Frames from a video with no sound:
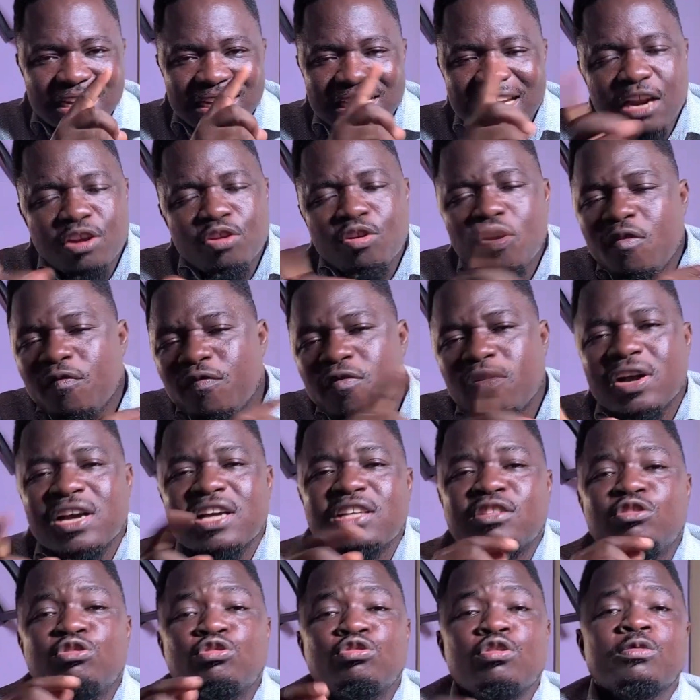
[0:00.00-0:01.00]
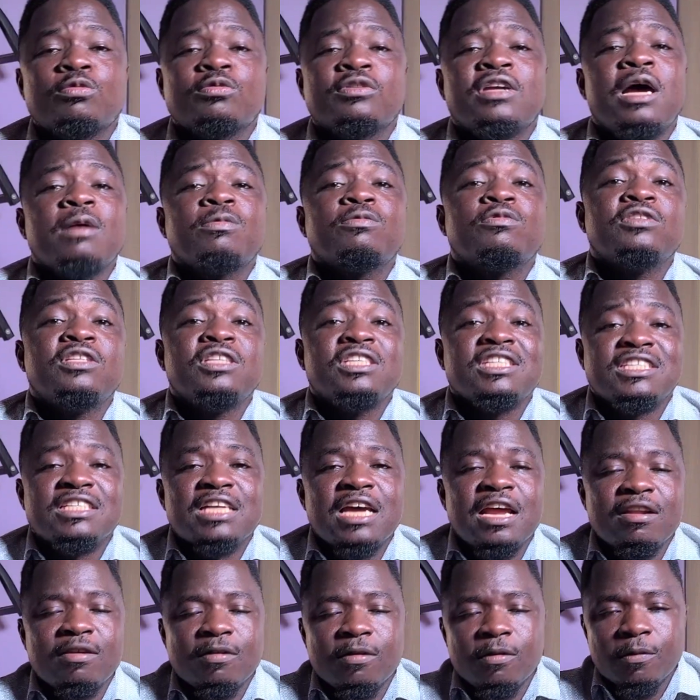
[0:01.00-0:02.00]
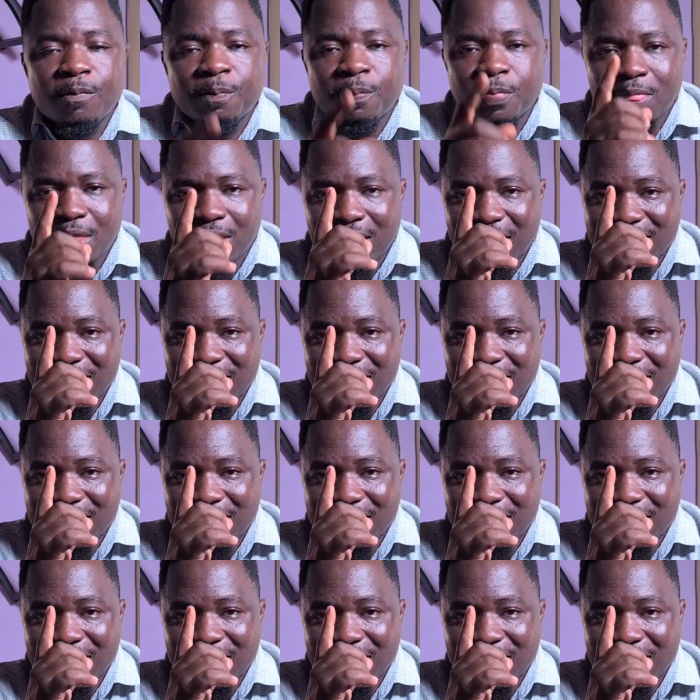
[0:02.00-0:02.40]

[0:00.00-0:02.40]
then don't forget to subscribe to this channel